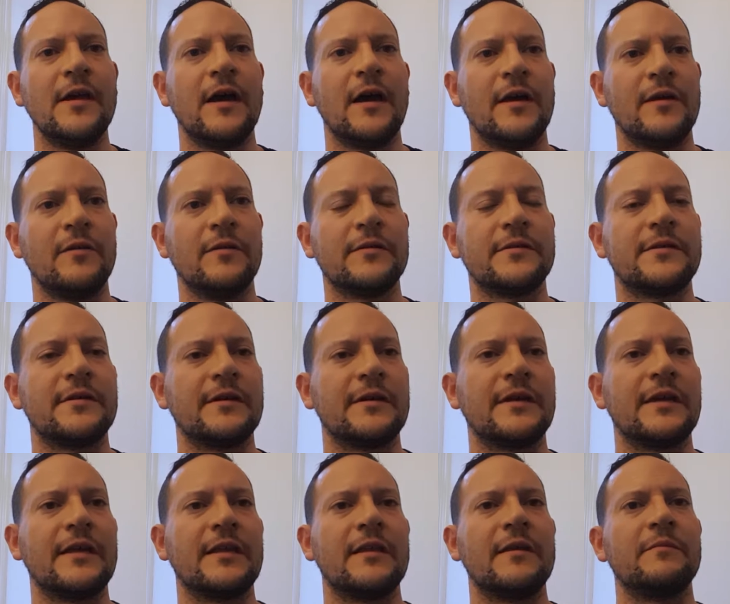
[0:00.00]
I'd also
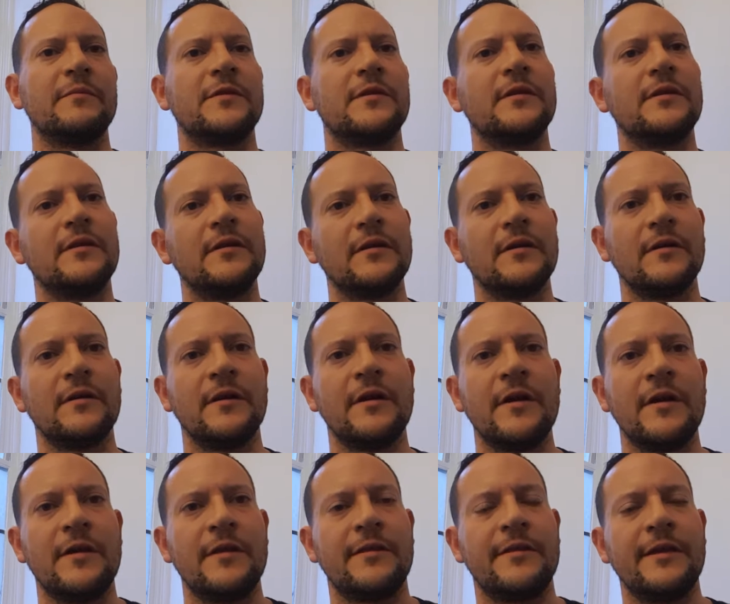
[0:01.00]
get them to do
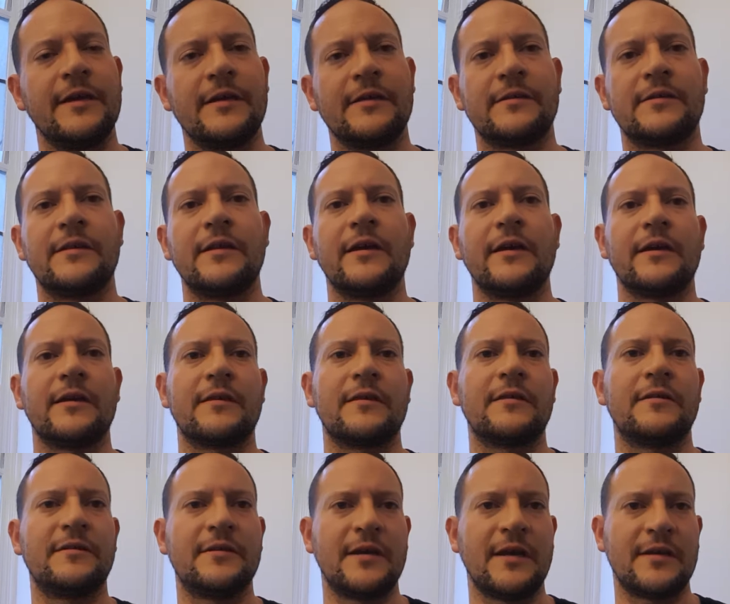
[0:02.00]
things
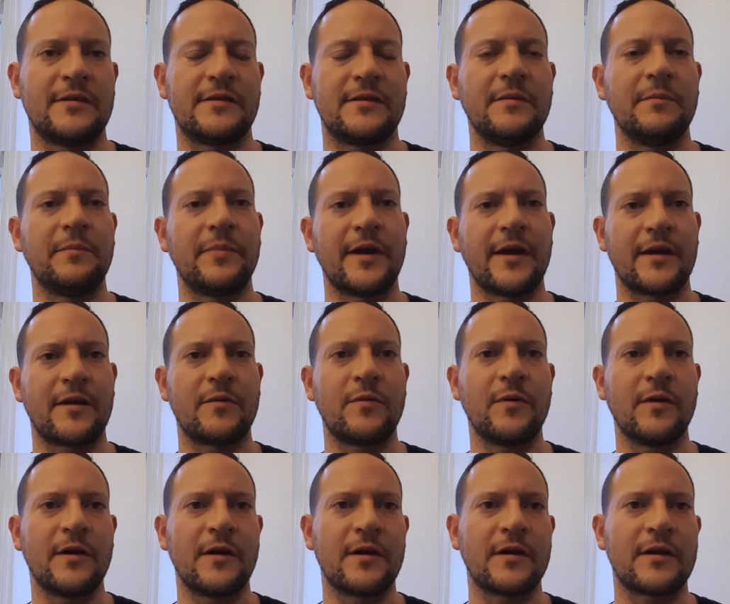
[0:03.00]
like chest and back
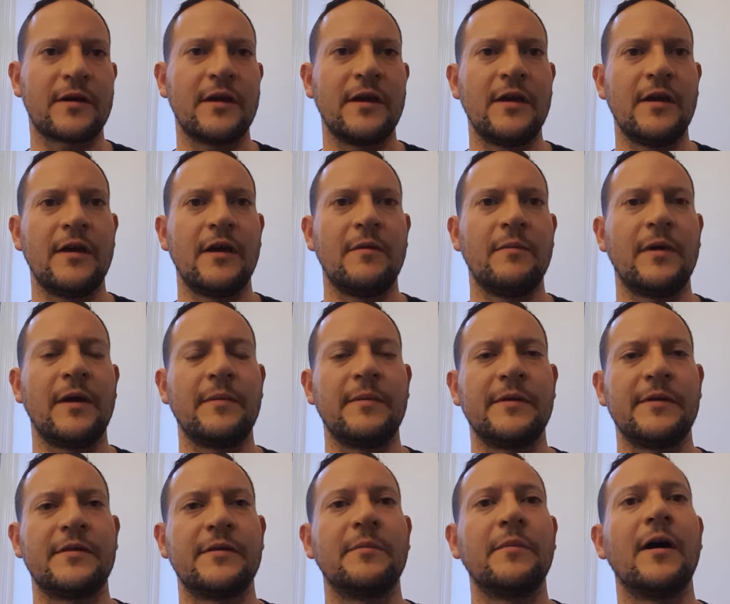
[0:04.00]
work, and
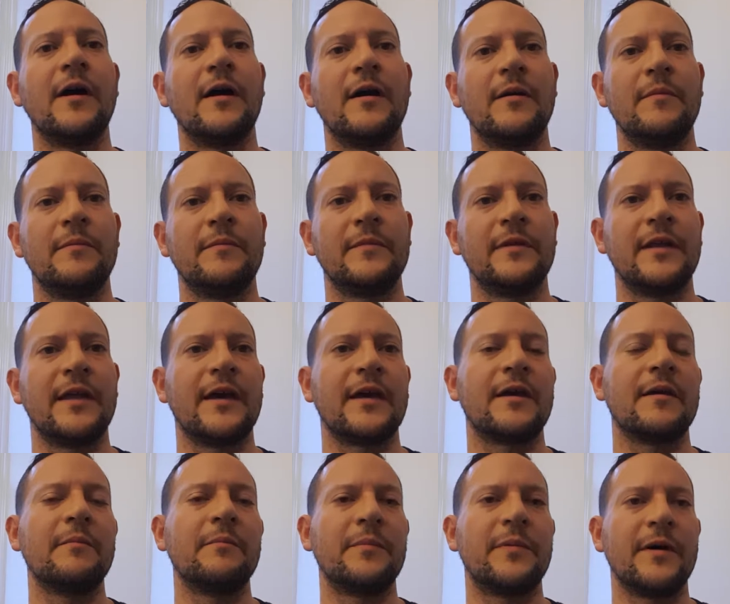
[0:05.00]
maybe some arm,
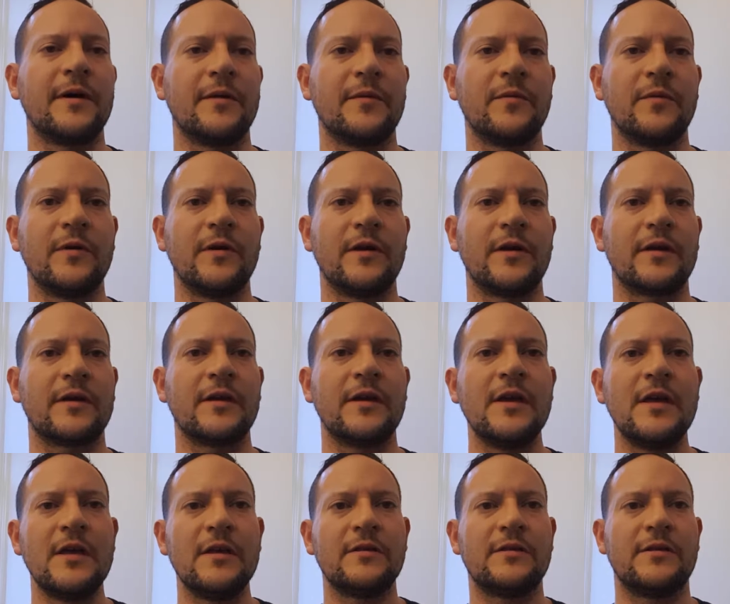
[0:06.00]
leg, and butt work.
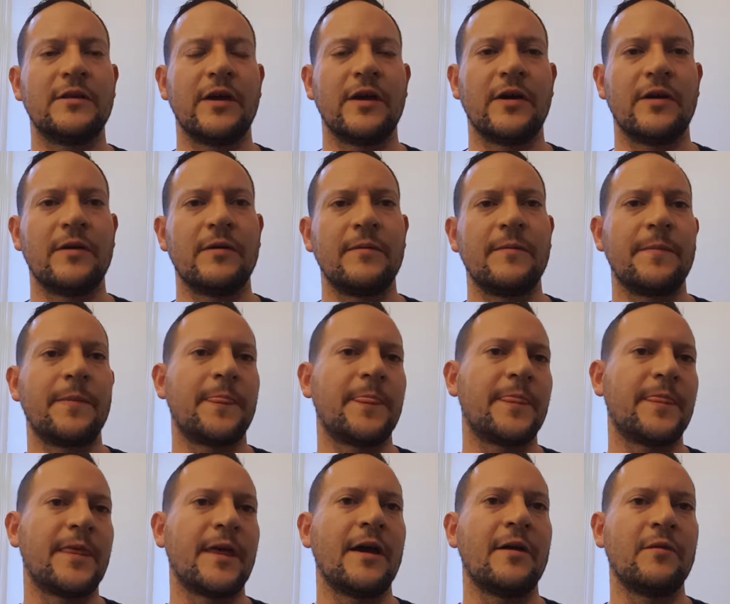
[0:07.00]
So
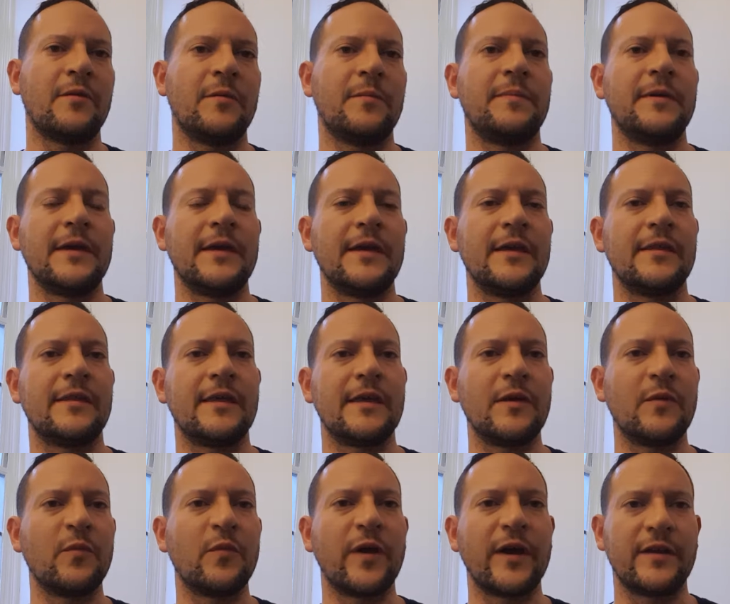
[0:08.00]
that would be
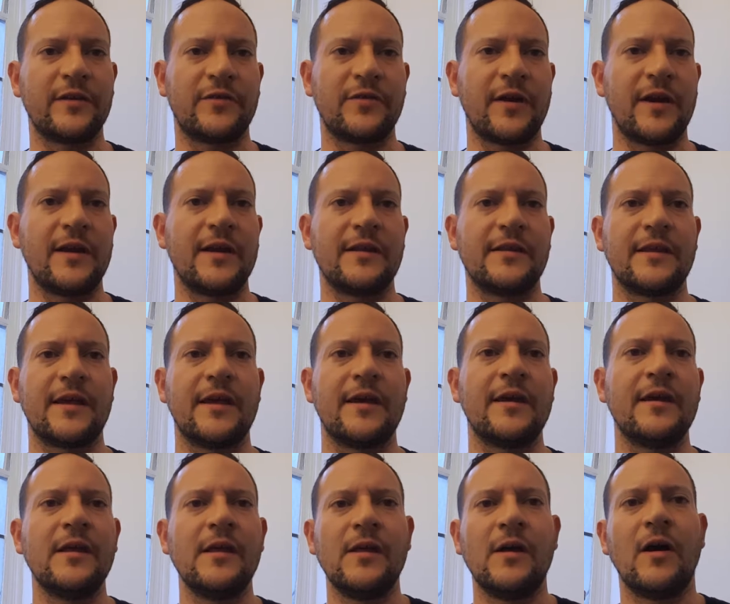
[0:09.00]
the weight training
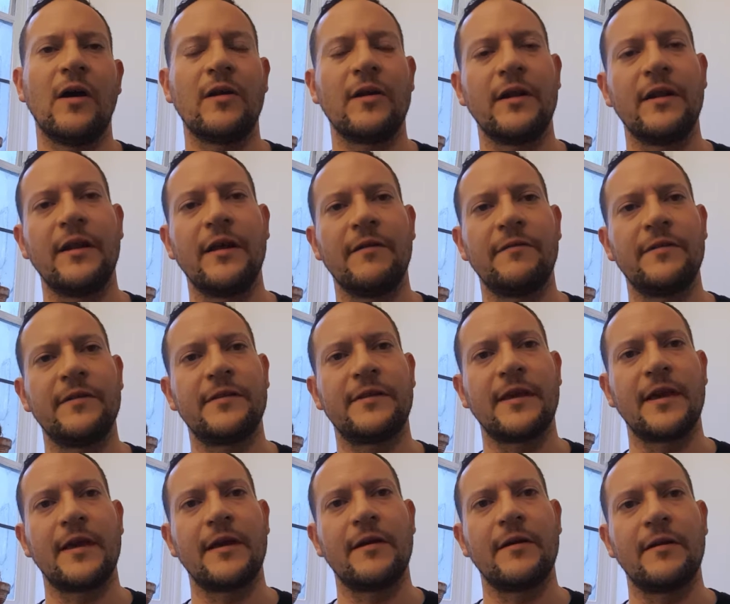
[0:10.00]
day. On another
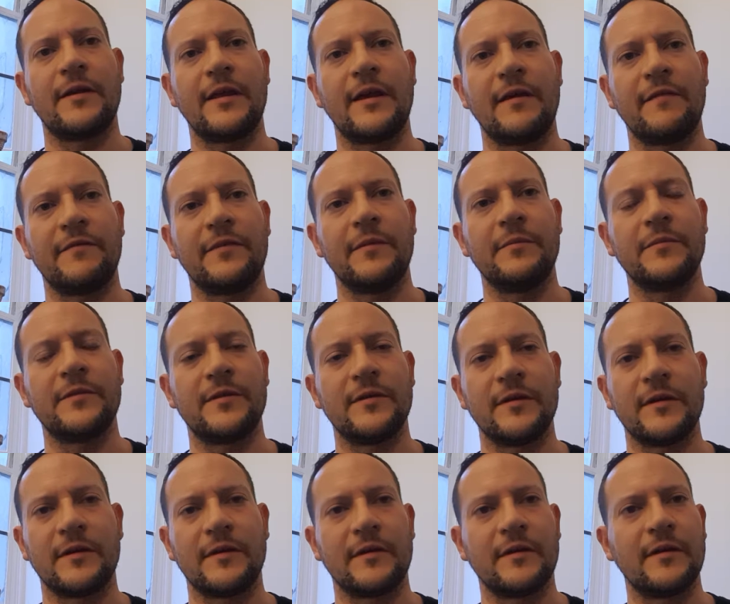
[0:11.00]
day, I'd have them
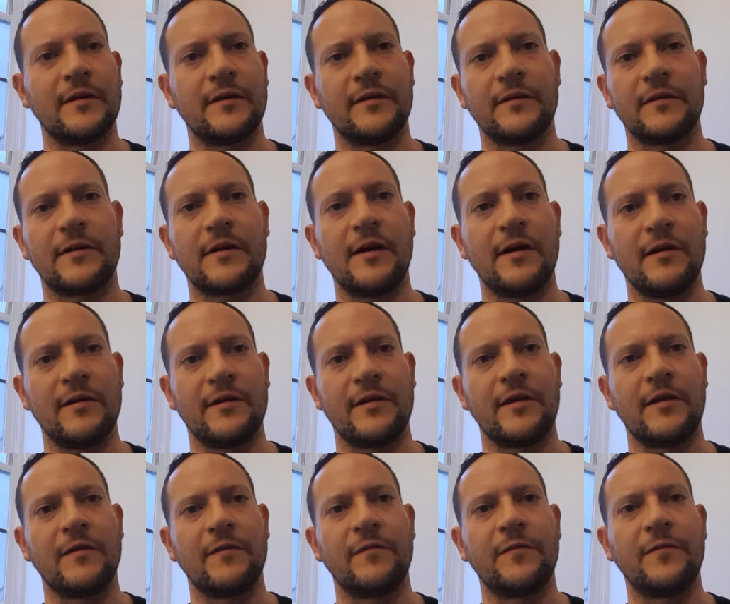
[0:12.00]
doing cardio